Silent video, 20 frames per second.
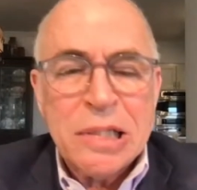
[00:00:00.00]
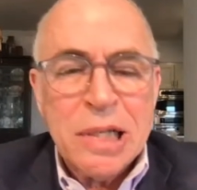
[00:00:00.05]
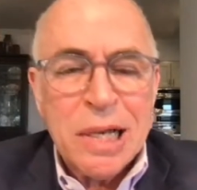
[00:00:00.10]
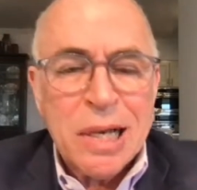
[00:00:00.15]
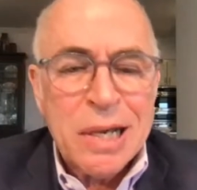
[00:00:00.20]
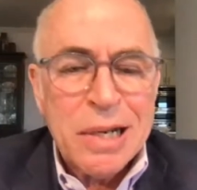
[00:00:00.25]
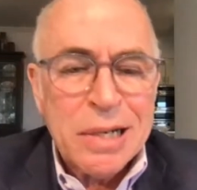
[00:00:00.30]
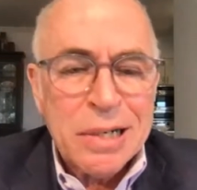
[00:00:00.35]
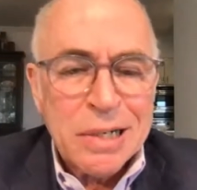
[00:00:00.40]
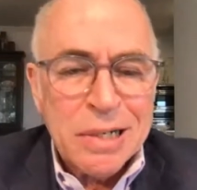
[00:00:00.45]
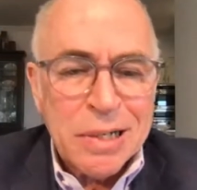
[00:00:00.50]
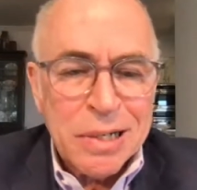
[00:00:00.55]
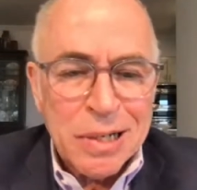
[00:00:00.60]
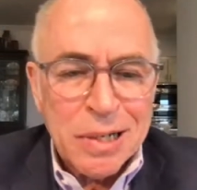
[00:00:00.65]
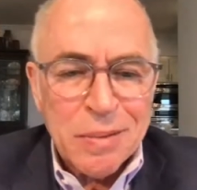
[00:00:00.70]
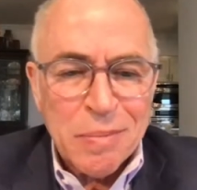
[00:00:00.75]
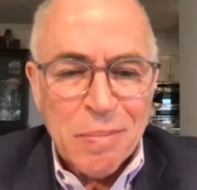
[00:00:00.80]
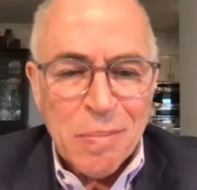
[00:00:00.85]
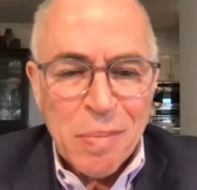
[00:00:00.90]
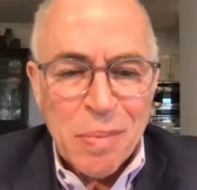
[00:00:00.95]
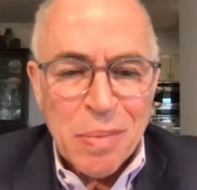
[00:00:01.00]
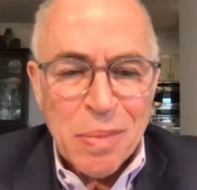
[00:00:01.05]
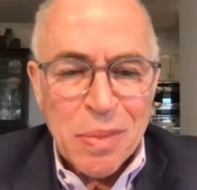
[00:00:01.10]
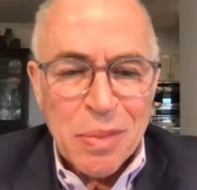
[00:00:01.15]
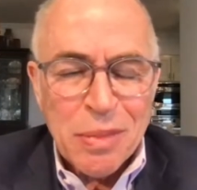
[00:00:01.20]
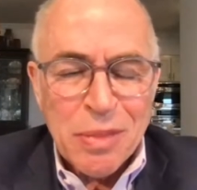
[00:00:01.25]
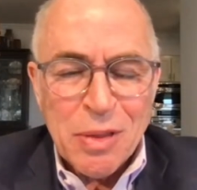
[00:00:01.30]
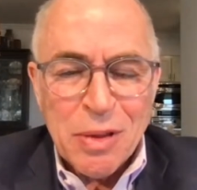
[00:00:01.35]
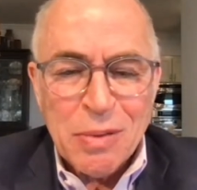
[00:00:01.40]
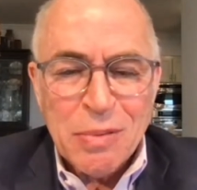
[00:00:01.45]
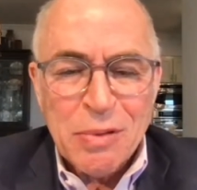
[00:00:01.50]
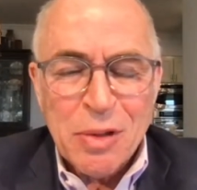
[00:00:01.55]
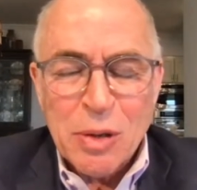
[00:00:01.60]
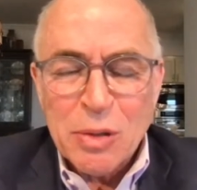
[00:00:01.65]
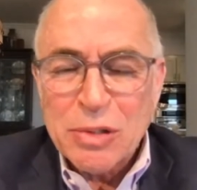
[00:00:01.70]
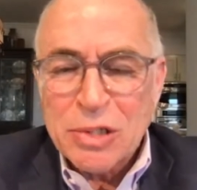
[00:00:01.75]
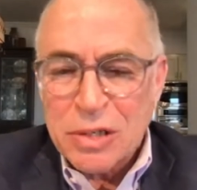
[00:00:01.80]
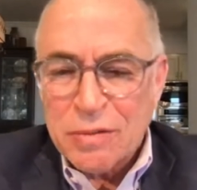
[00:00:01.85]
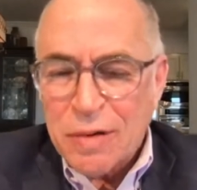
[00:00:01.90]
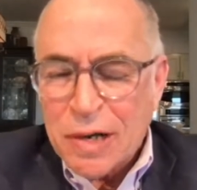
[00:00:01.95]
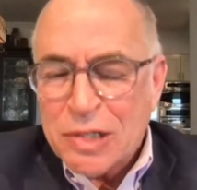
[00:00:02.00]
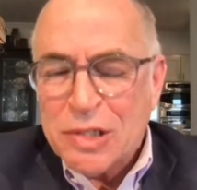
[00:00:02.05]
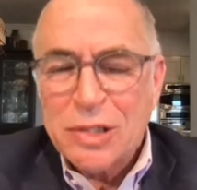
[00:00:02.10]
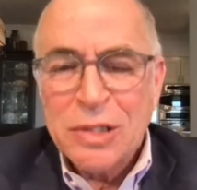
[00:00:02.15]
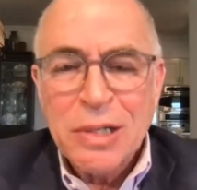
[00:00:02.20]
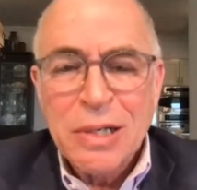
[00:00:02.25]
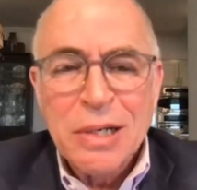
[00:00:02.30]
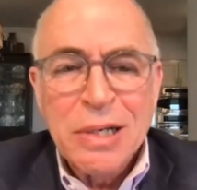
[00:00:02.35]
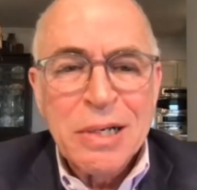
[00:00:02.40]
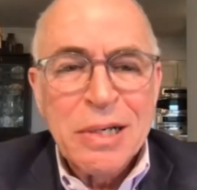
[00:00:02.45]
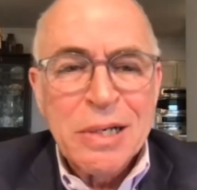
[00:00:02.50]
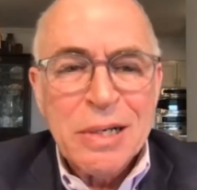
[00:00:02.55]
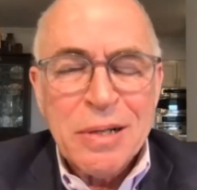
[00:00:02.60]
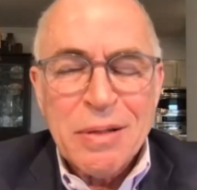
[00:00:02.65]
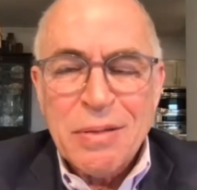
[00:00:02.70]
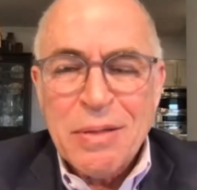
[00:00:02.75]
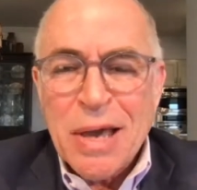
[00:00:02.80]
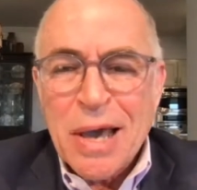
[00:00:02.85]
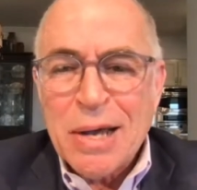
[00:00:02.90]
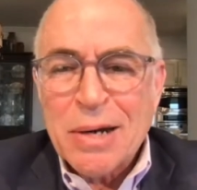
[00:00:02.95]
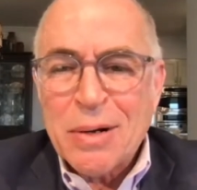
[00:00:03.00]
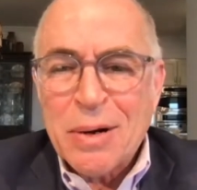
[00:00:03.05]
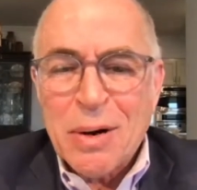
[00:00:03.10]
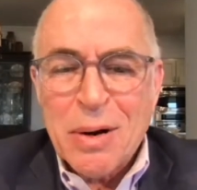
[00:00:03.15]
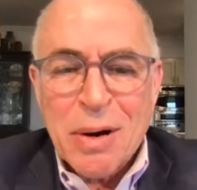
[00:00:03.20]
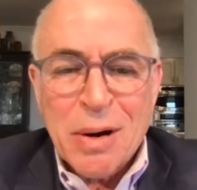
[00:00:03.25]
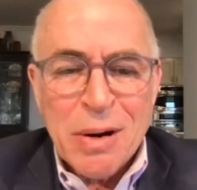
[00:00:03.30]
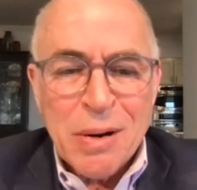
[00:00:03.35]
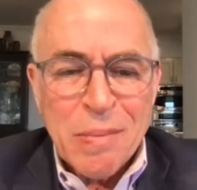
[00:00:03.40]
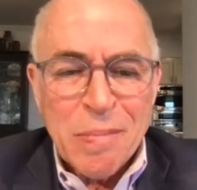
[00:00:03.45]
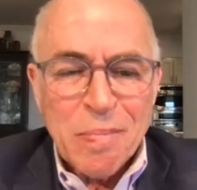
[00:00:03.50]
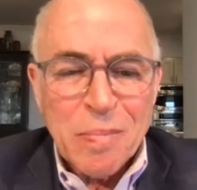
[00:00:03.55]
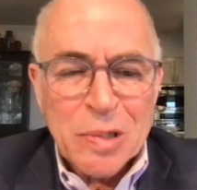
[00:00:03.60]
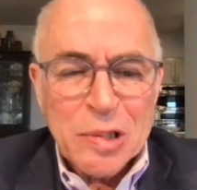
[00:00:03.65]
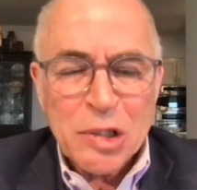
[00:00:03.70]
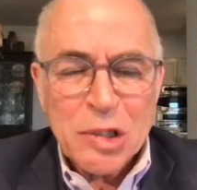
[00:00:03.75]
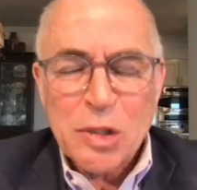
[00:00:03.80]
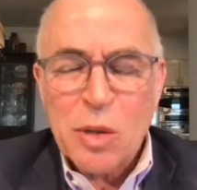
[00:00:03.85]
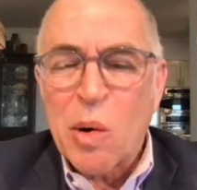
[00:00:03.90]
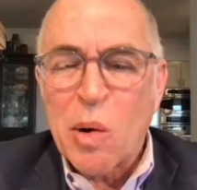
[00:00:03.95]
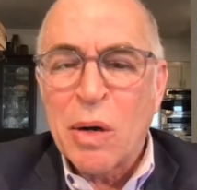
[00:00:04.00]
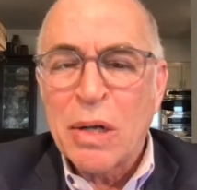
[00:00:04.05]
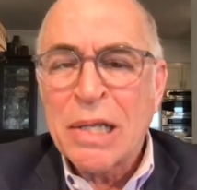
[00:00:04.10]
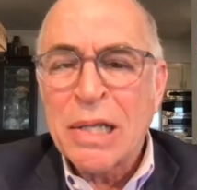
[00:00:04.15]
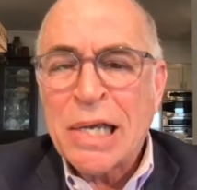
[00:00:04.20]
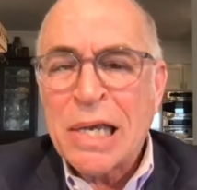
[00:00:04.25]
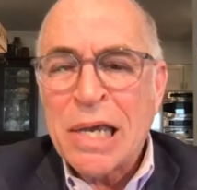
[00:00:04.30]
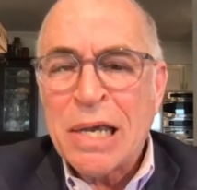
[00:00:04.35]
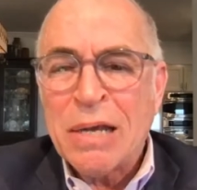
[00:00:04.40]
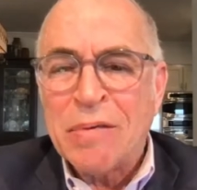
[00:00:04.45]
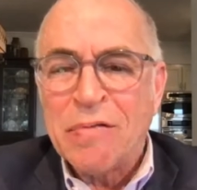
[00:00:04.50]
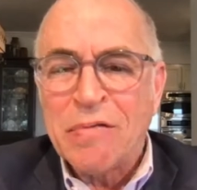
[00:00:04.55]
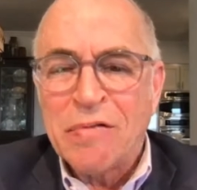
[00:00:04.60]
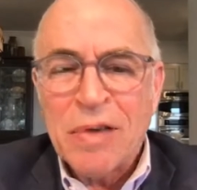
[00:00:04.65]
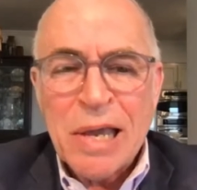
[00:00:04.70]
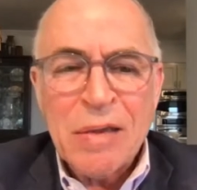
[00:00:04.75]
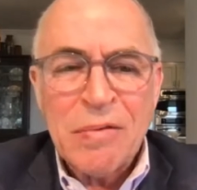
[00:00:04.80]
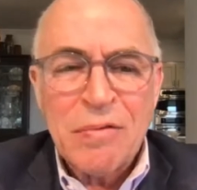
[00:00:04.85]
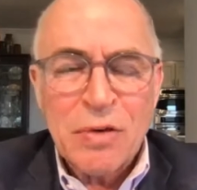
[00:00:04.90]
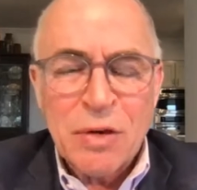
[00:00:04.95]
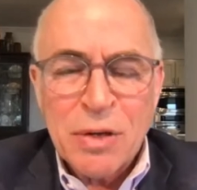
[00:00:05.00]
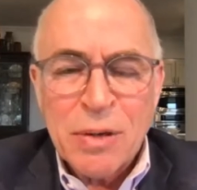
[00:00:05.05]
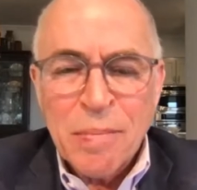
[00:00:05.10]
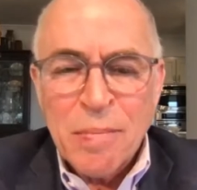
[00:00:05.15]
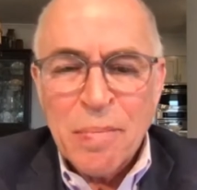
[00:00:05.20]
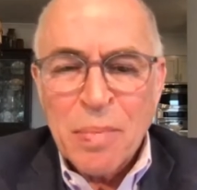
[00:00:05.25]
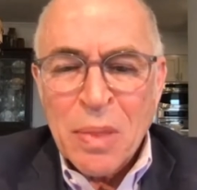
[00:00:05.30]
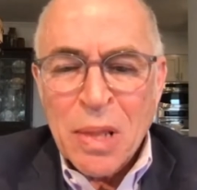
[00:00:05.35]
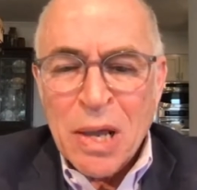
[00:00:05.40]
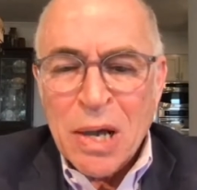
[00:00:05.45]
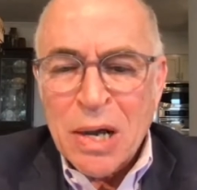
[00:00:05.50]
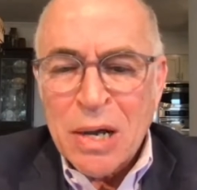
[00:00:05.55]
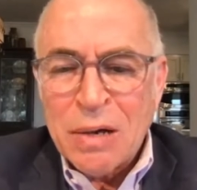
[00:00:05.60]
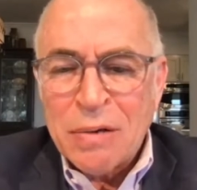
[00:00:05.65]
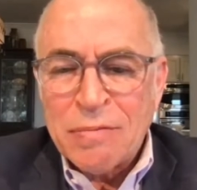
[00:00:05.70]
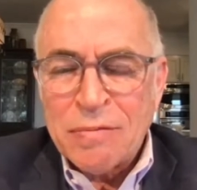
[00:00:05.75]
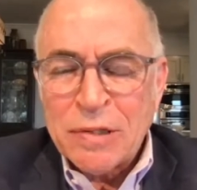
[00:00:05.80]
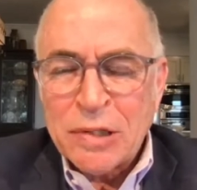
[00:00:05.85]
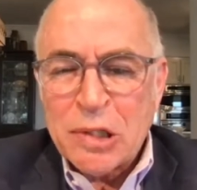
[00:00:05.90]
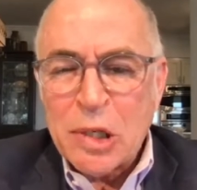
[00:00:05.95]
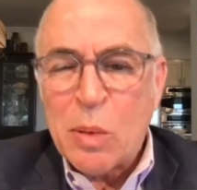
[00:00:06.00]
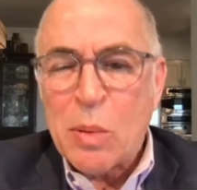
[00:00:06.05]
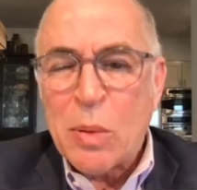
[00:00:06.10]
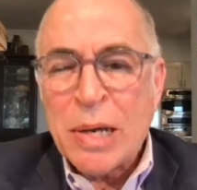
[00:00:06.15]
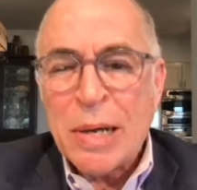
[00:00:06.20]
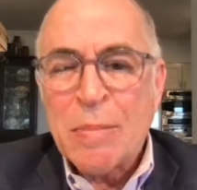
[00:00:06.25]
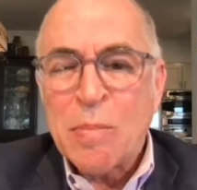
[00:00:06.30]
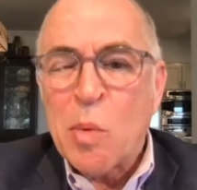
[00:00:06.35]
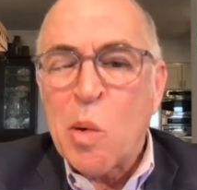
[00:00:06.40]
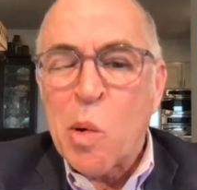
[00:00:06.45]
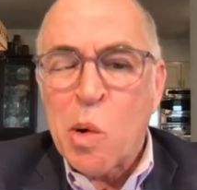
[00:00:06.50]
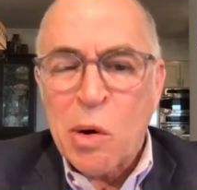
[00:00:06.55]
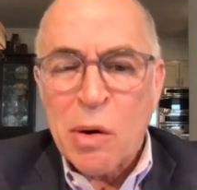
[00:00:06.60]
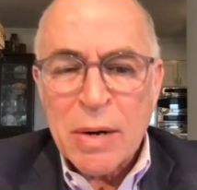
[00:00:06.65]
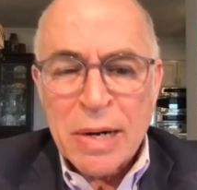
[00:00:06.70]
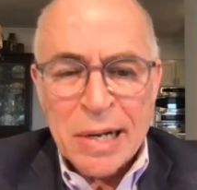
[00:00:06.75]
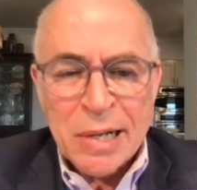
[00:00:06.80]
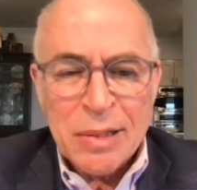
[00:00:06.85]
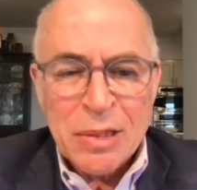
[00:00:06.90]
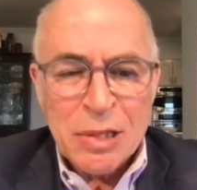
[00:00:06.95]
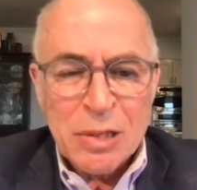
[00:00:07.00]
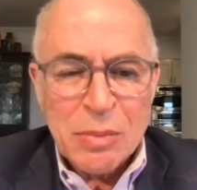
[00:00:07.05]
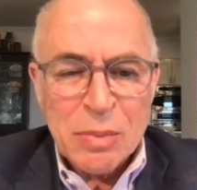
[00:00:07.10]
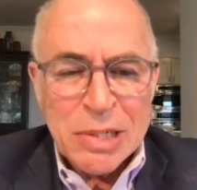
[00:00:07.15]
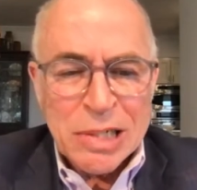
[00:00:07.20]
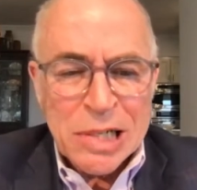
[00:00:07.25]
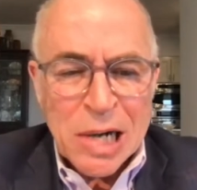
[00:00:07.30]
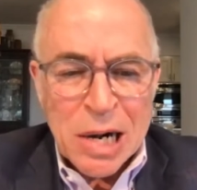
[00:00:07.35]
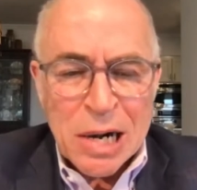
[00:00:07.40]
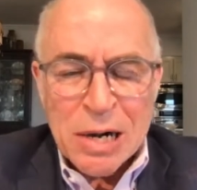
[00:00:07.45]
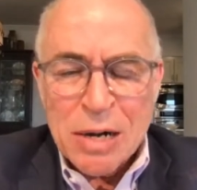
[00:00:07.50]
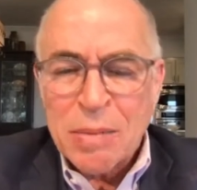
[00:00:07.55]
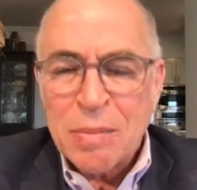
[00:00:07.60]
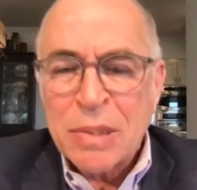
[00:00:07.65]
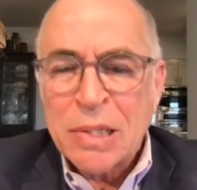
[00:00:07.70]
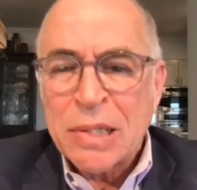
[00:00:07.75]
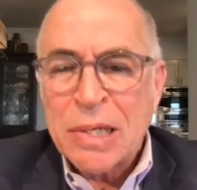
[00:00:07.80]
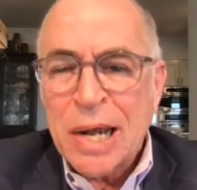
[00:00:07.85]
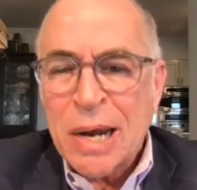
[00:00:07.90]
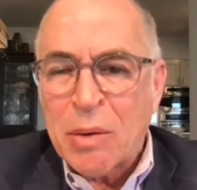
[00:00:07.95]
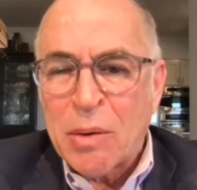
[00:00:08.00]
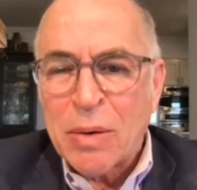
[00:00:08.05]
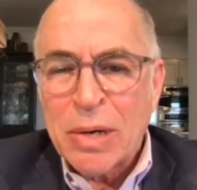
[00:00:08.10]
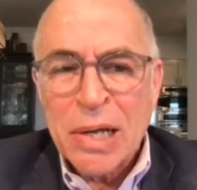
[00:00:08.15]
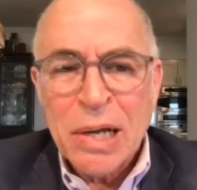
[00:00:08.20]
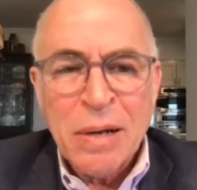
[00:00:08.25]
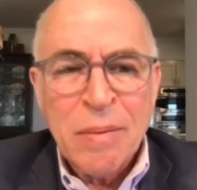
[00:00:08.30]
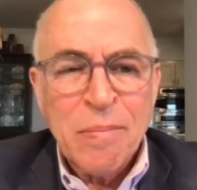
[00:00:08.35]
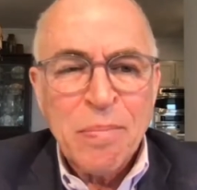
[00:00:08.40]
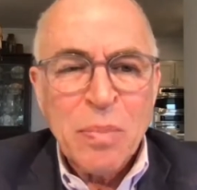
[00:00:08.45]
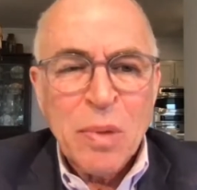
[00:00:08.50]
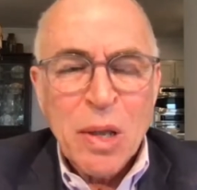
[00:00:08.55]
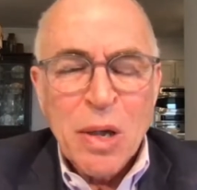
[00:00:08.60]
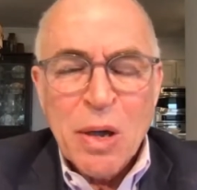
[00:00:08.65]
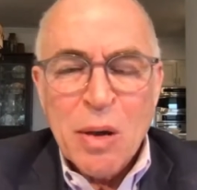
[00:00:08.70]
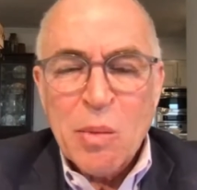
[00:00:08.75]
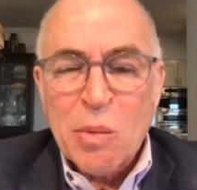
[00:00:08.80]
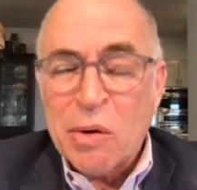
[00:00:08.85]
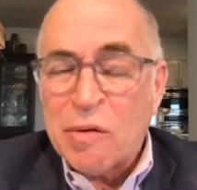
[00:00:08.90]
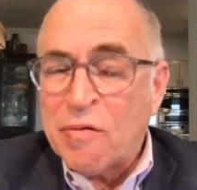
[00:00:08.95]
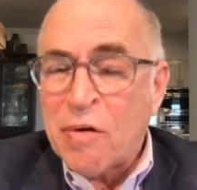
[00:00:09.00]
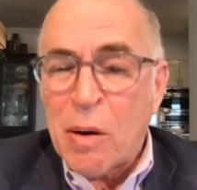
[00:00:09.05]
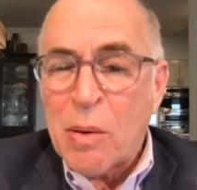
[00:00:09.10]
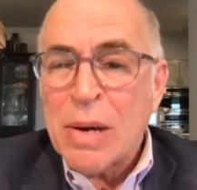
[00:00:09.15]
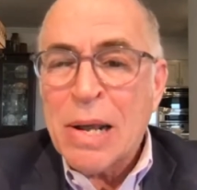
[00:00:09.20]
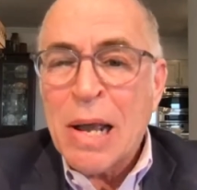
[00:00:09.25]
And those of us that are strongly in favor of doing more in the retirement area were very